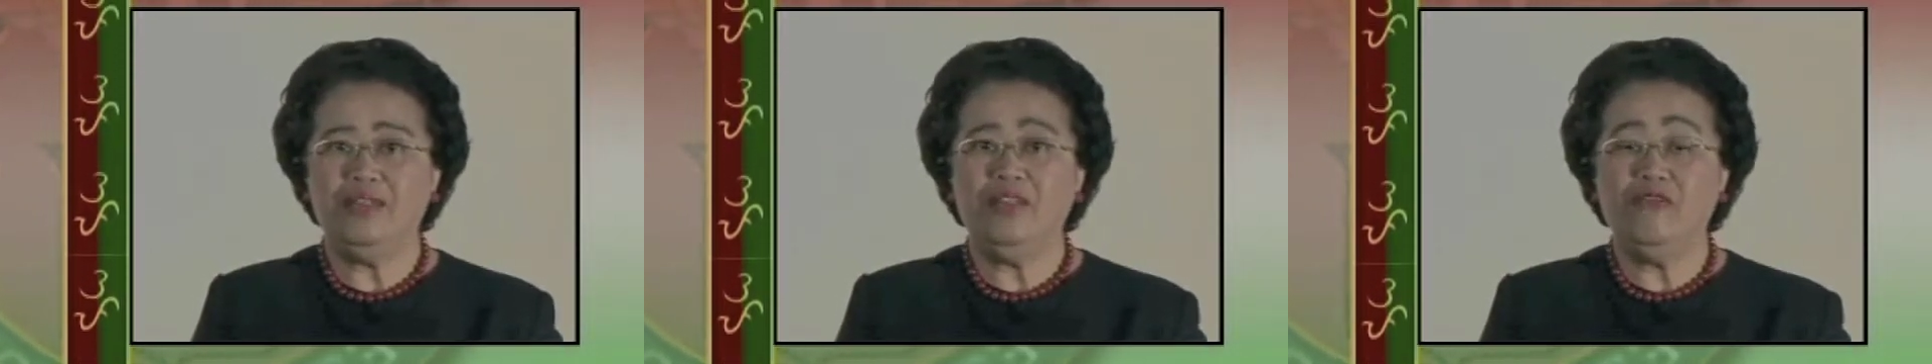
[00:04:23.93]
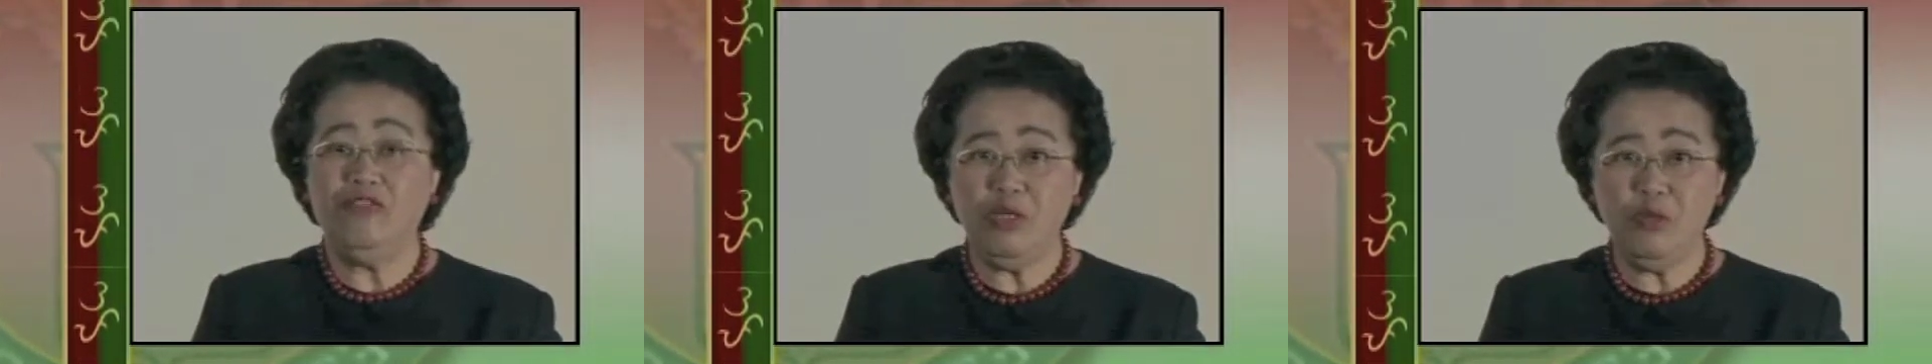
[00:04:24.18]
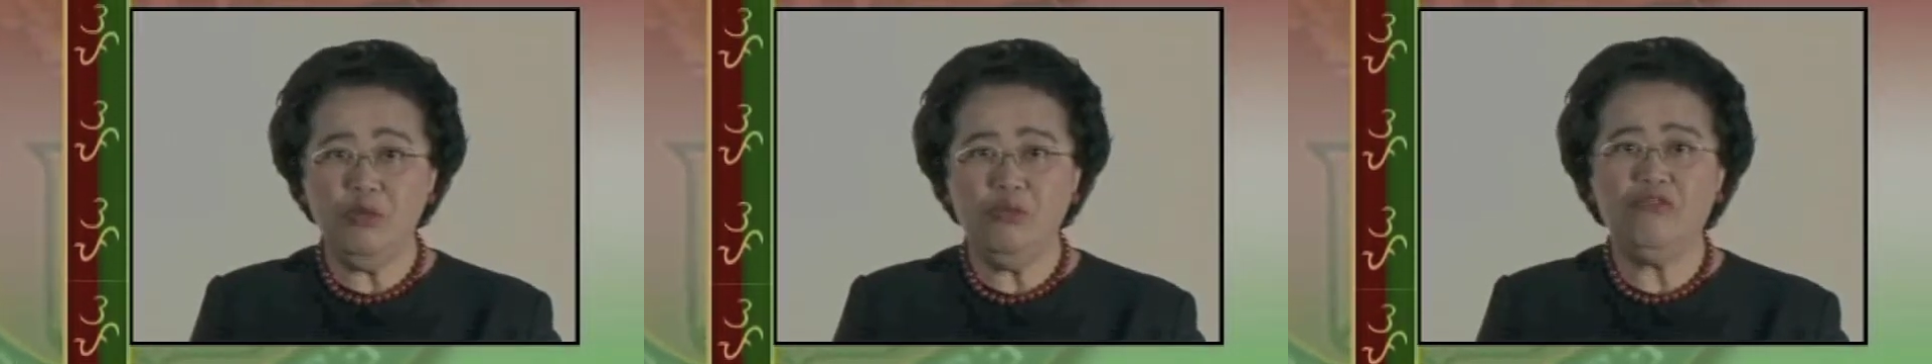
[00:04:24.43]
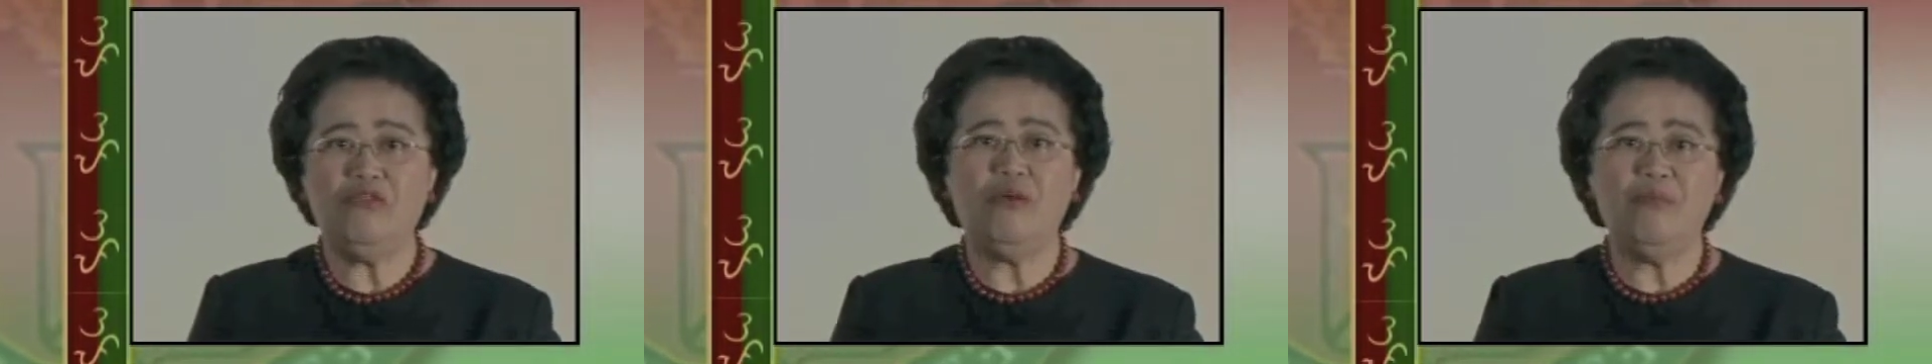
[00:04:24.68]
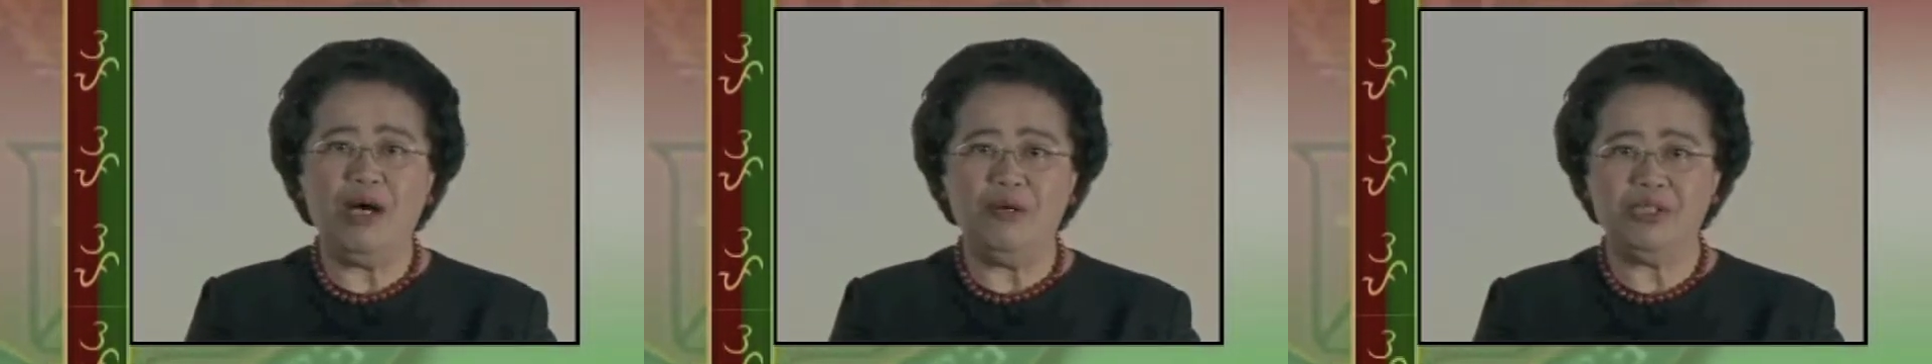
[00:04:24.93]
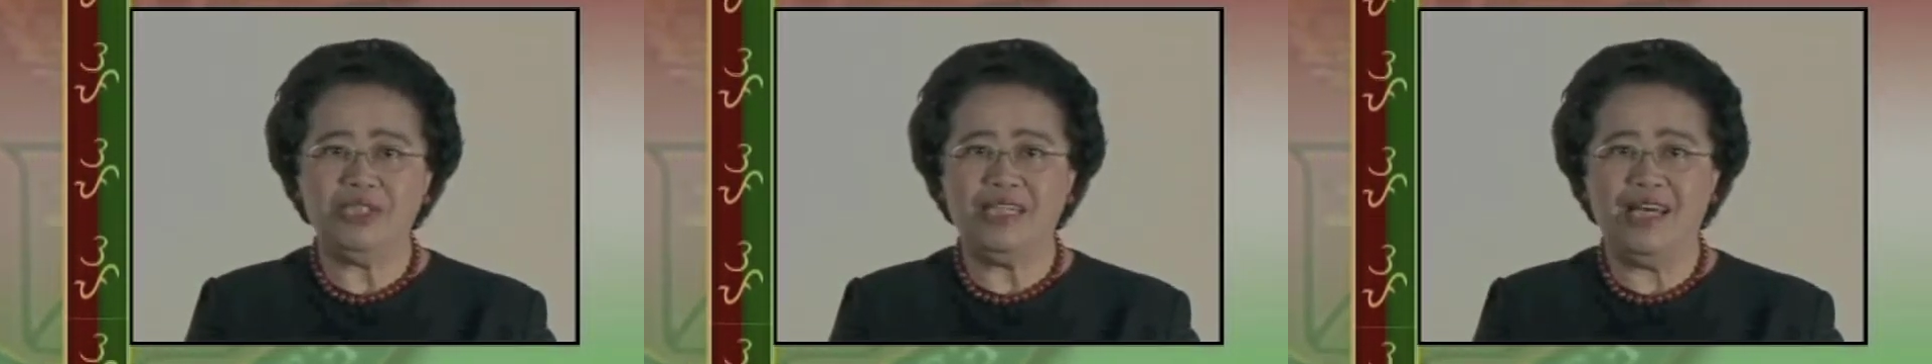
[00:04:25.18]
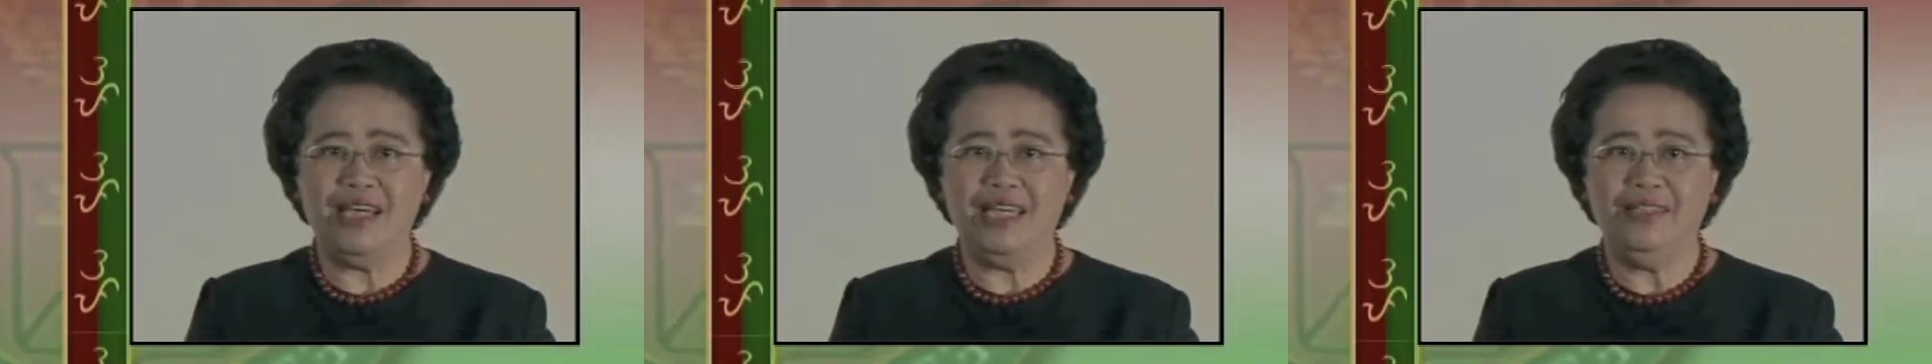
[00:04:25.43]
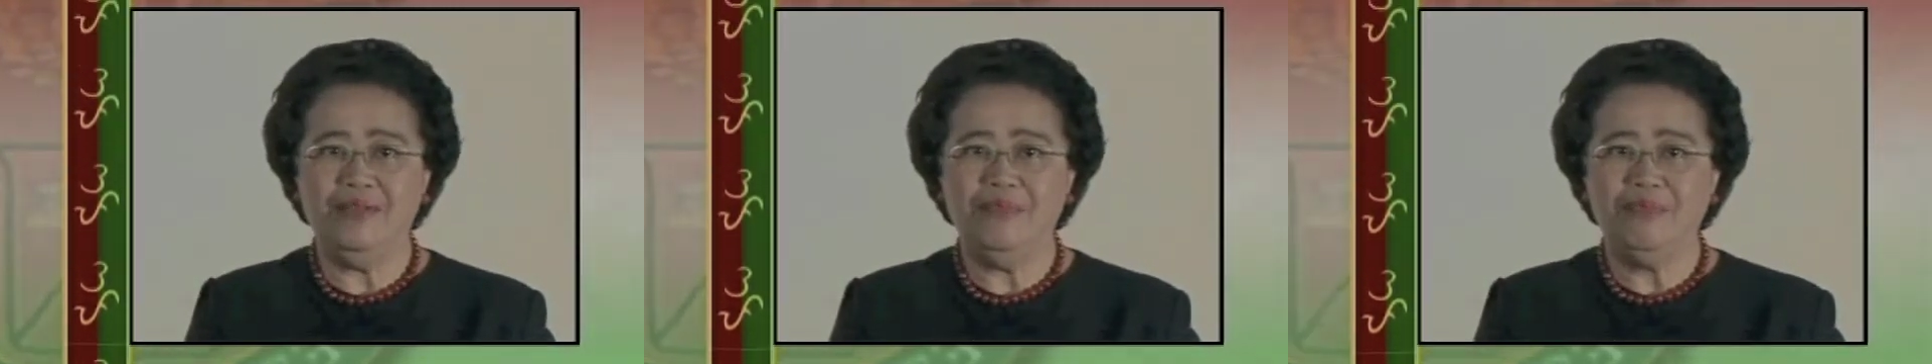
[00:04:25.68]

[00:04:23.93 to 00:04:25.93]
the view from outside.